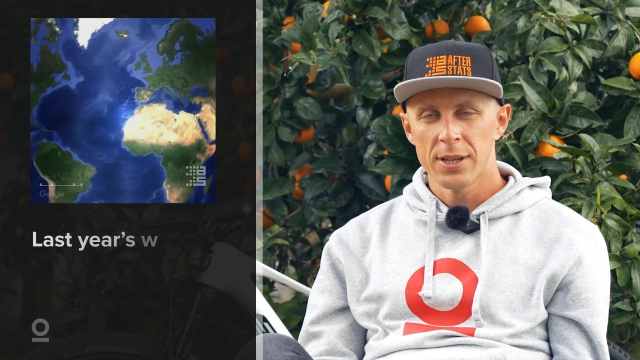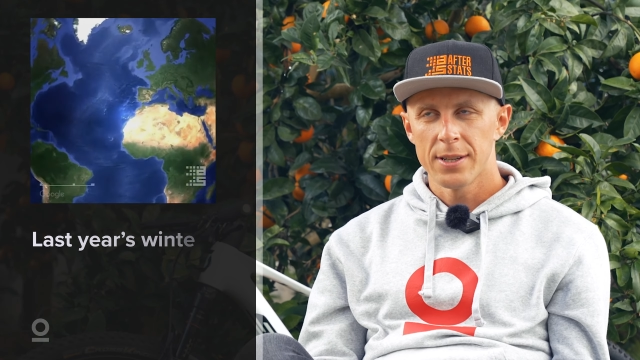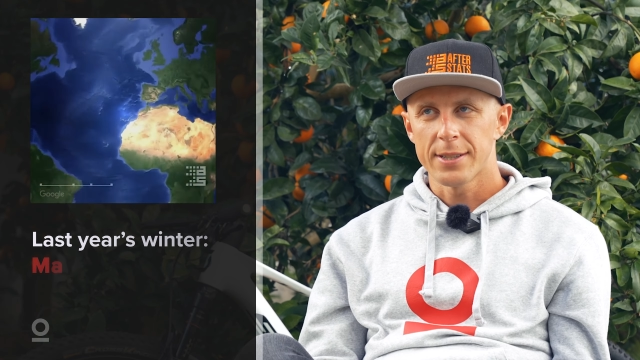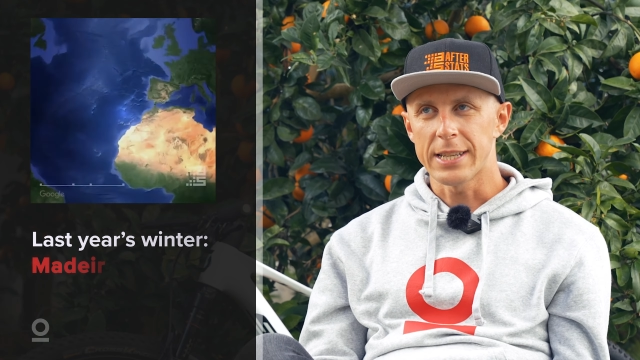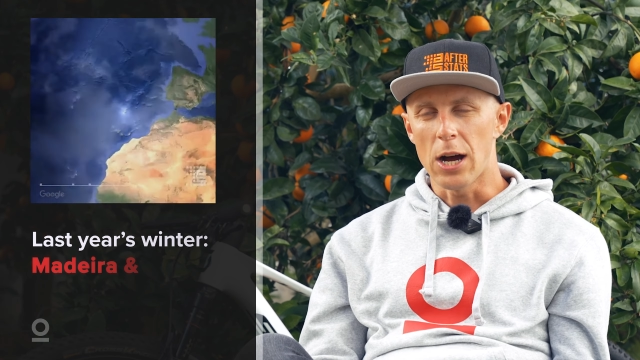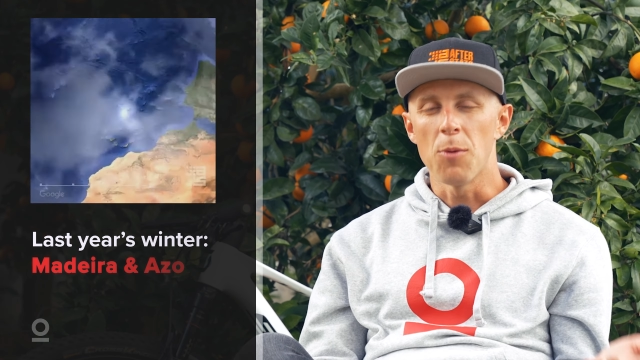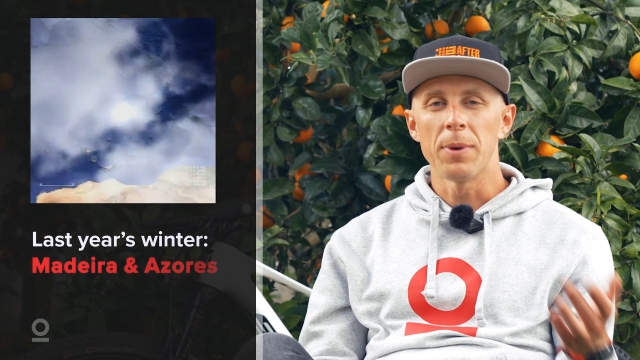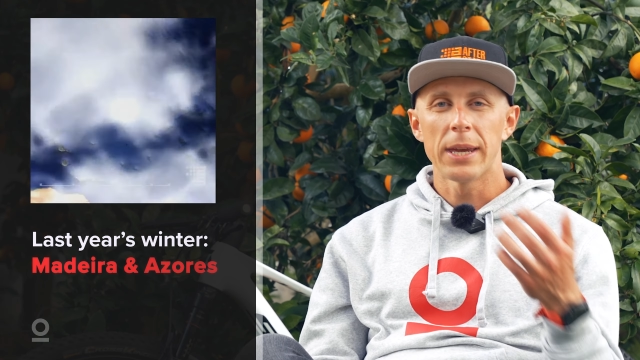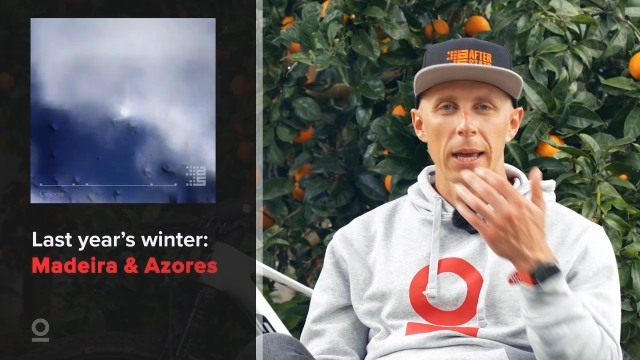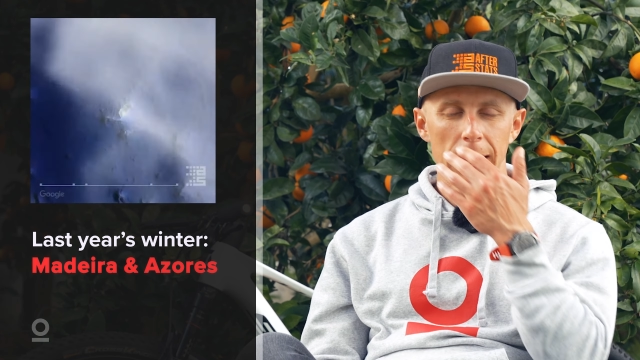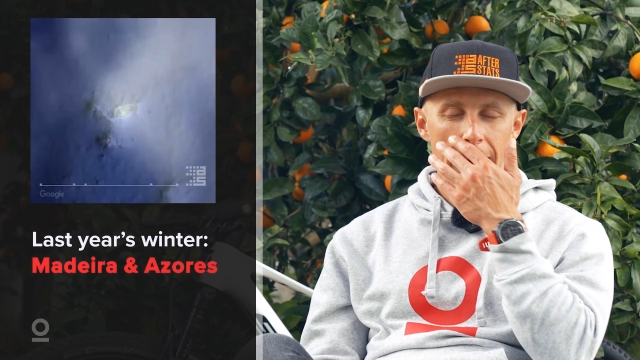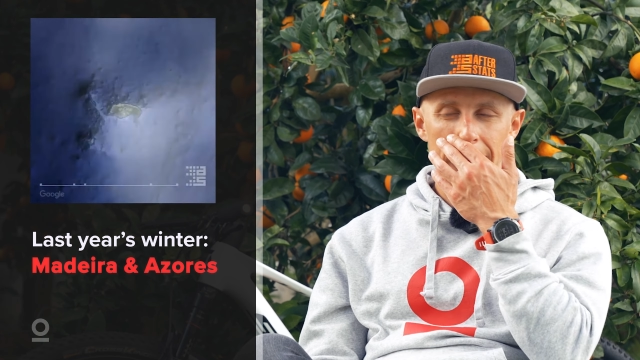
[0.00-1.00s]
Sao
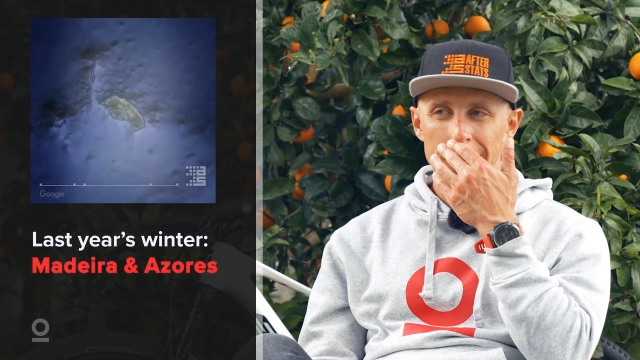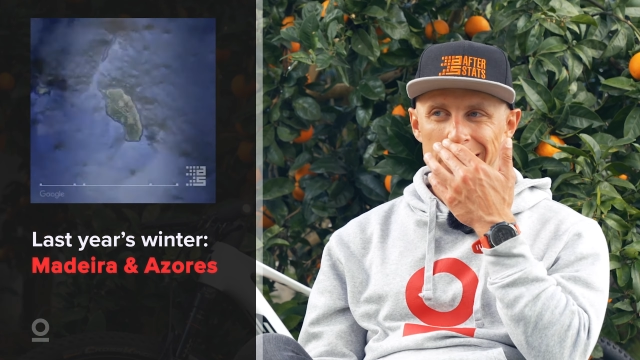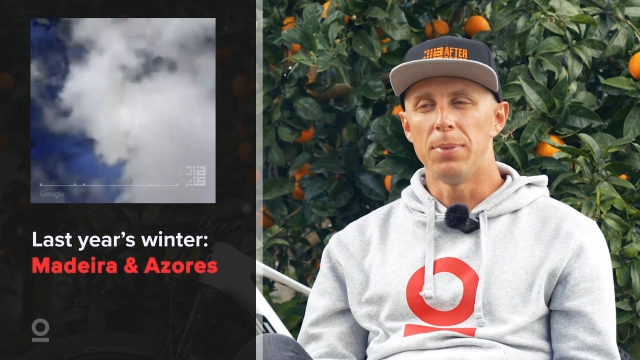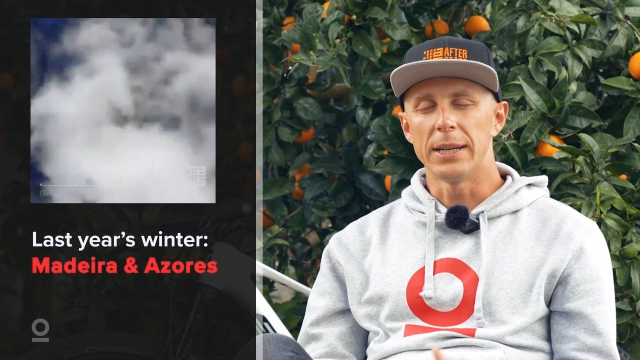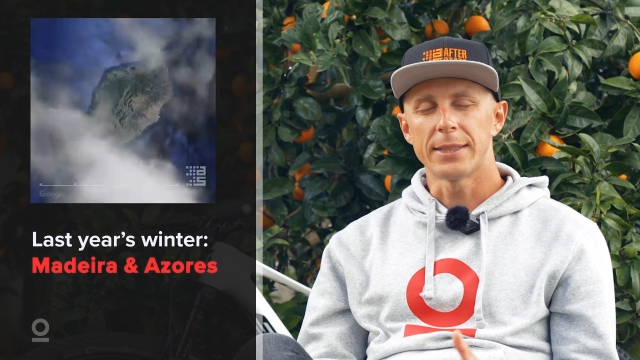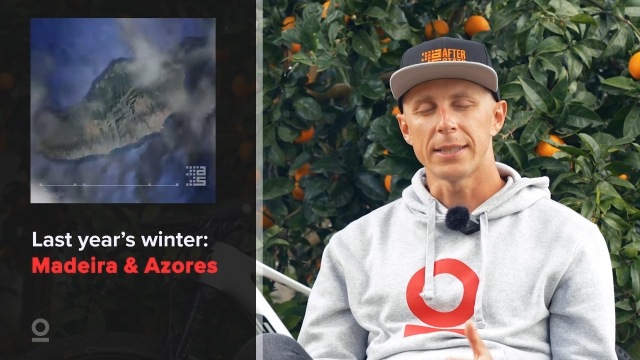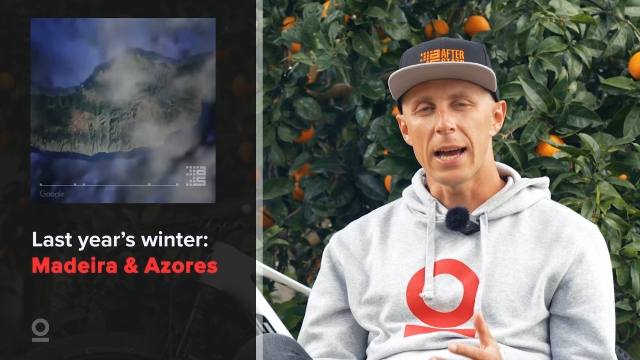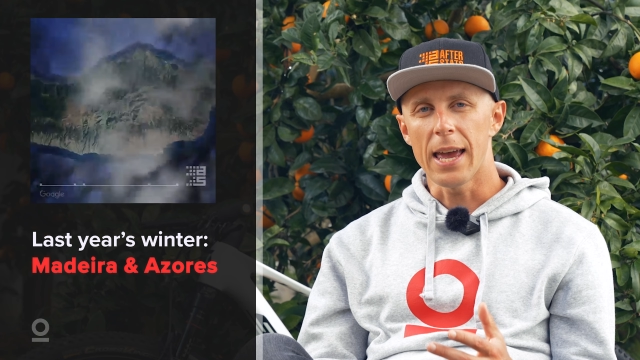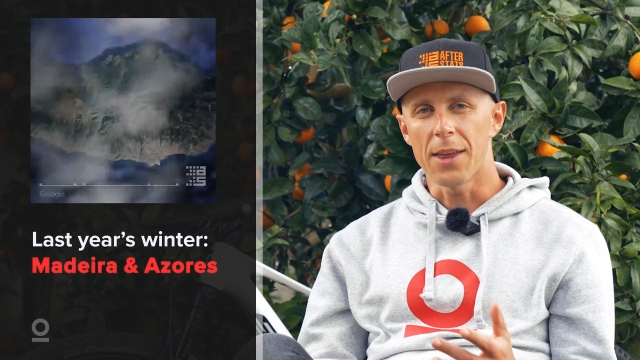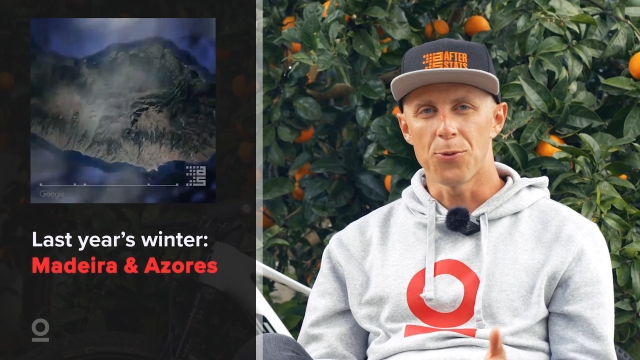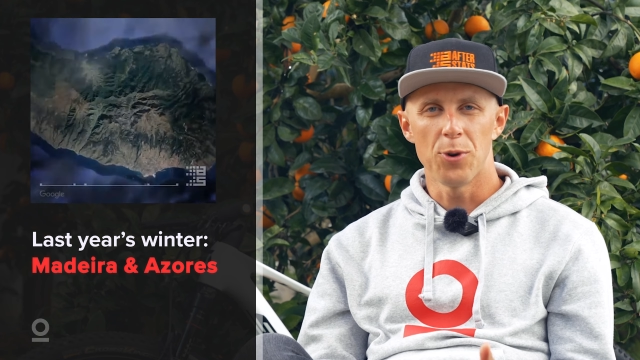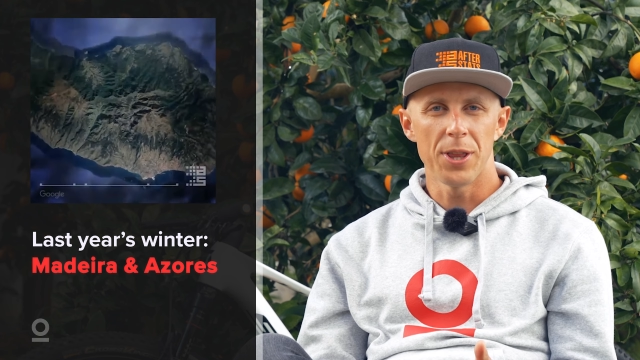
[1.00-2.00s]
Miguel Island, but I
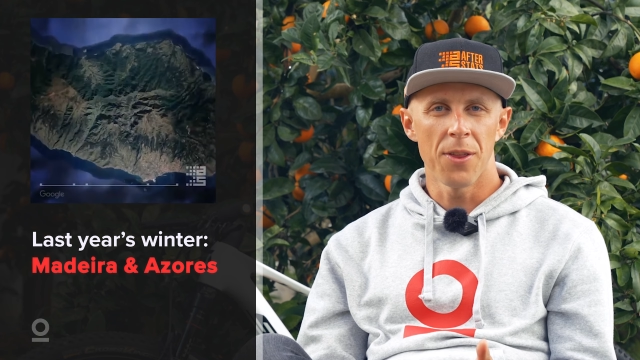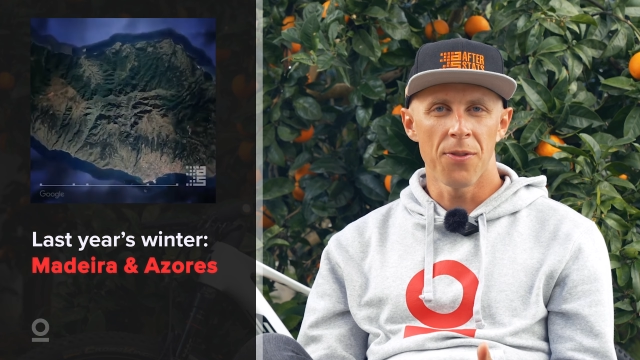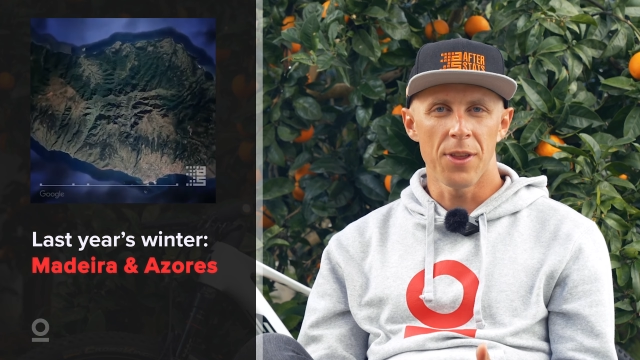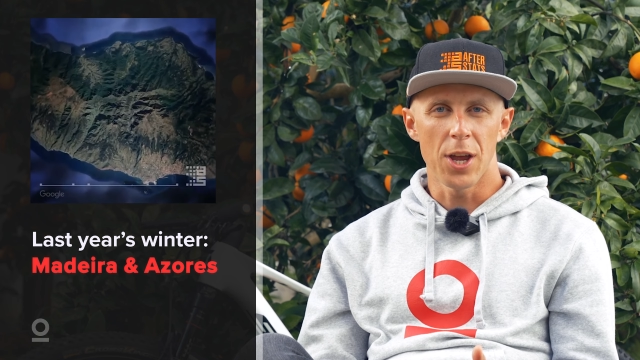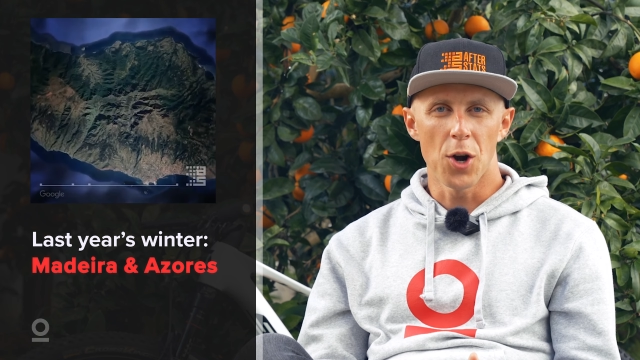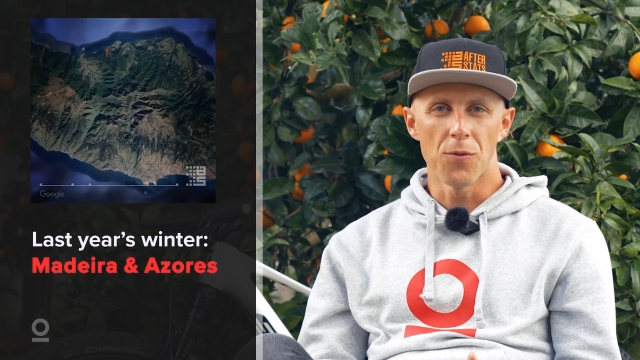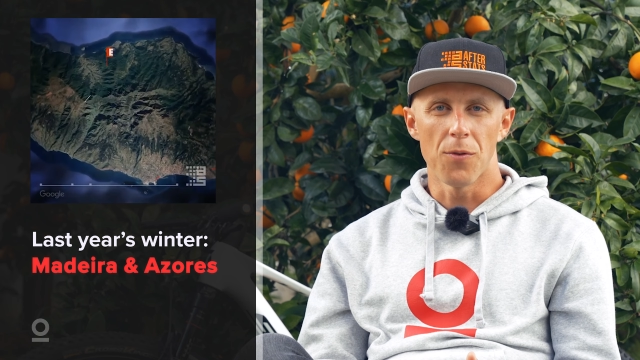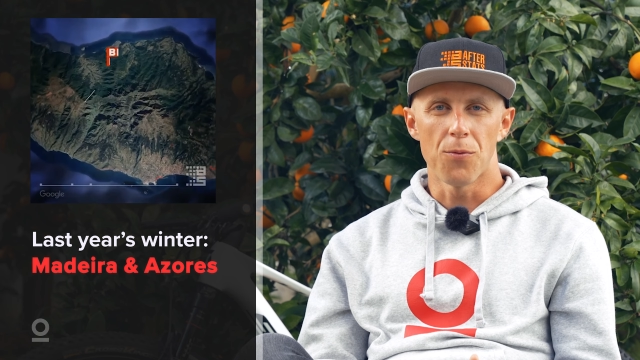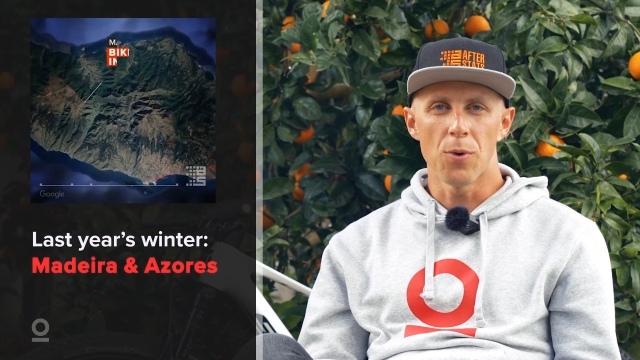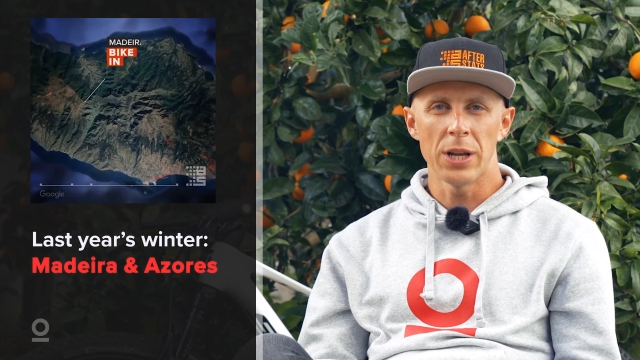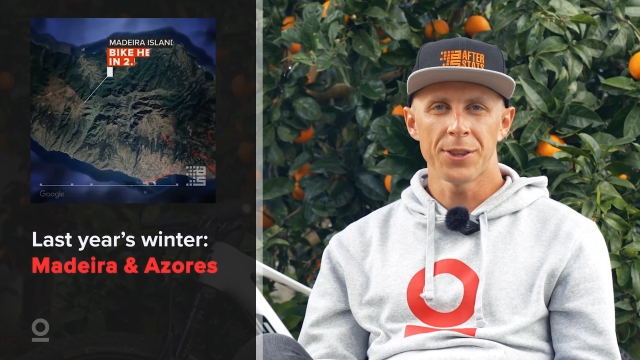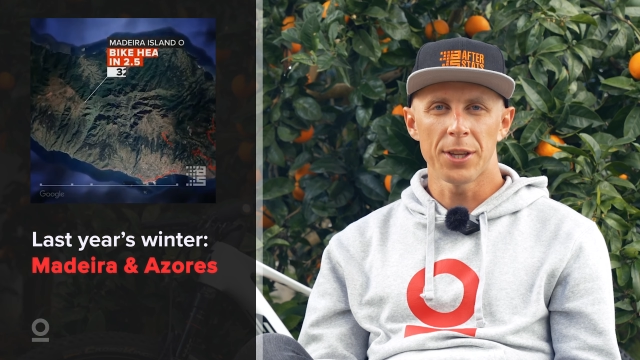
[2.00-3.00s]
had ridden there with
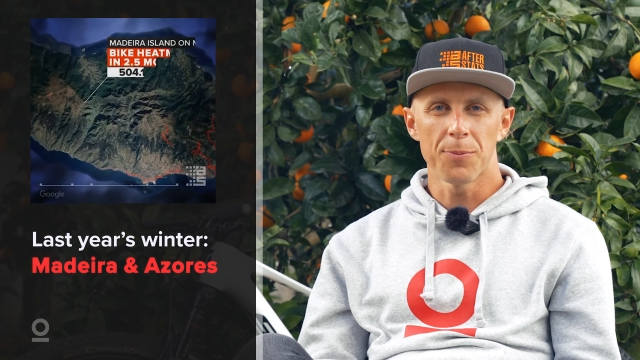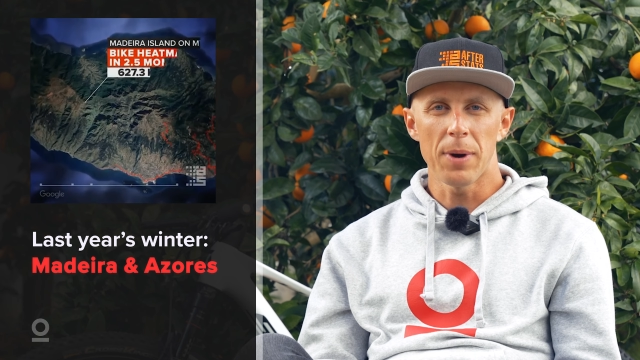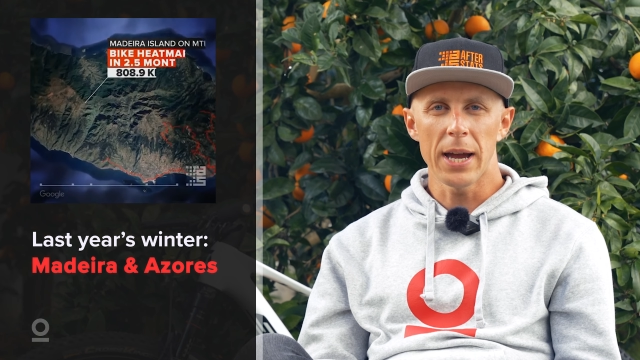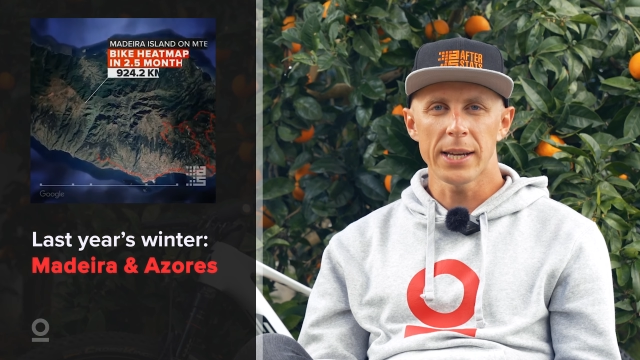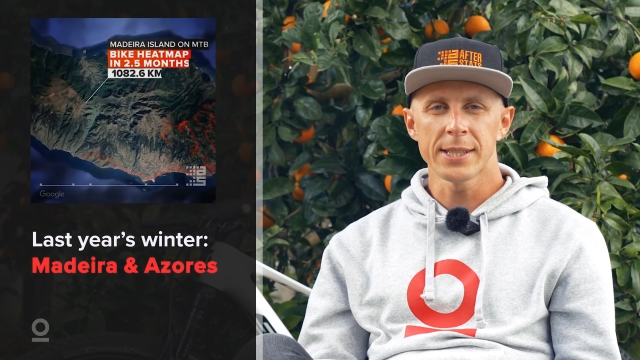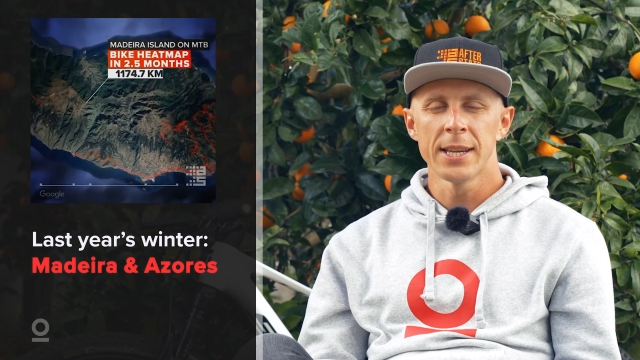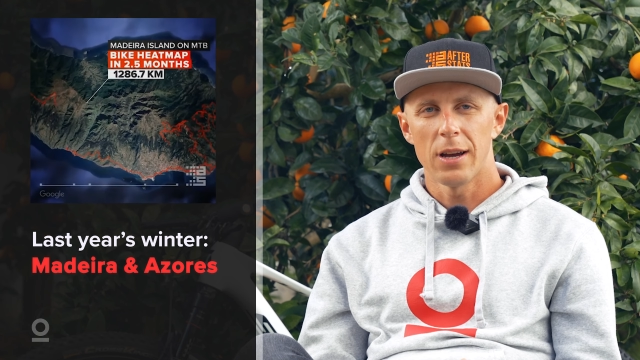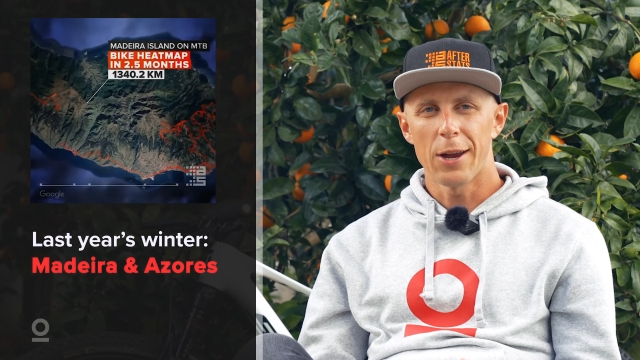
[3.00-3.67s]
rented bikes.